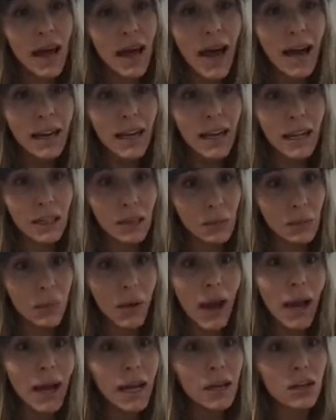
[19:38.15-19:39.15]
that. And in
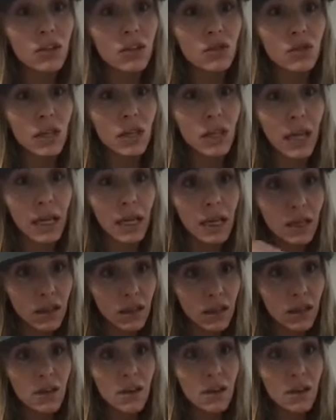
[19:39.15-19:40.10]
backcountry, like